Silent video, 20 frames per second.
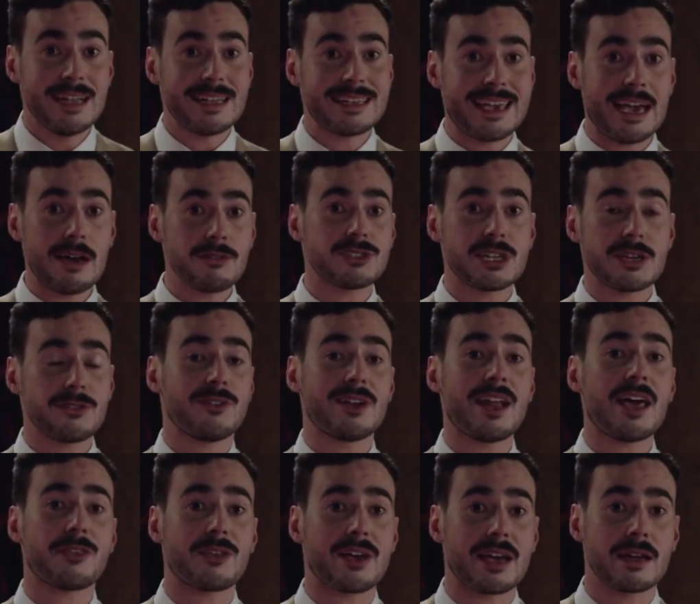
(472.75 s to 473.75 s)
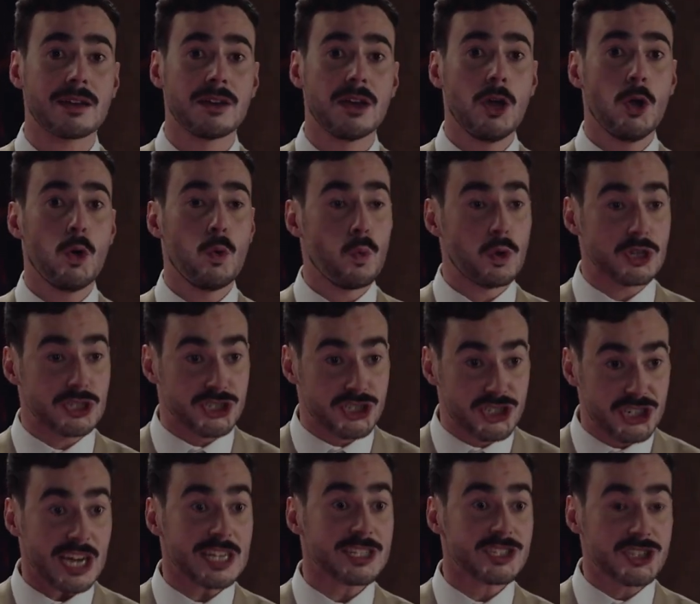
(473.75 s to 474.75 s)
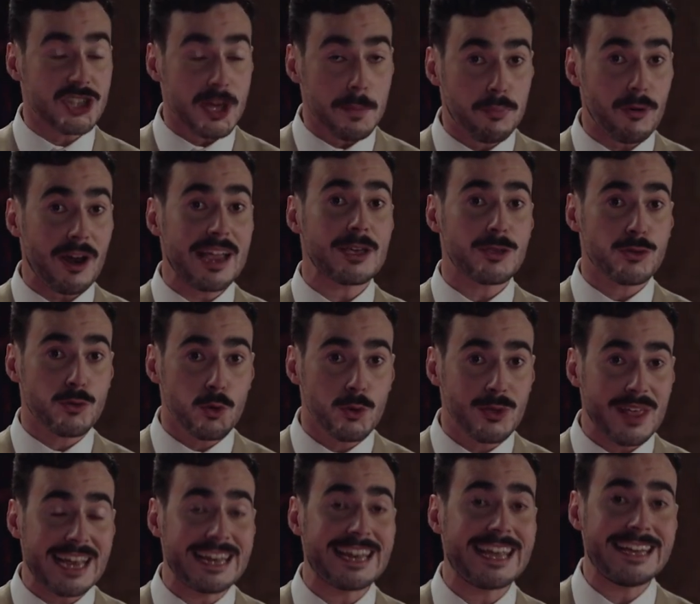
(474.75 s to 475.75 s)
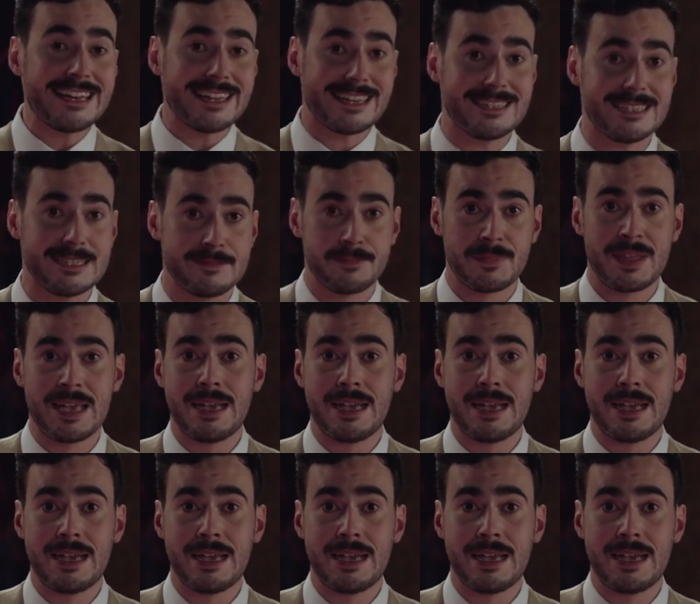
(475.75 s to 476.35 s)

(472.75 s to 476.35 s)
counting for nothing was just the breakthrough they needed.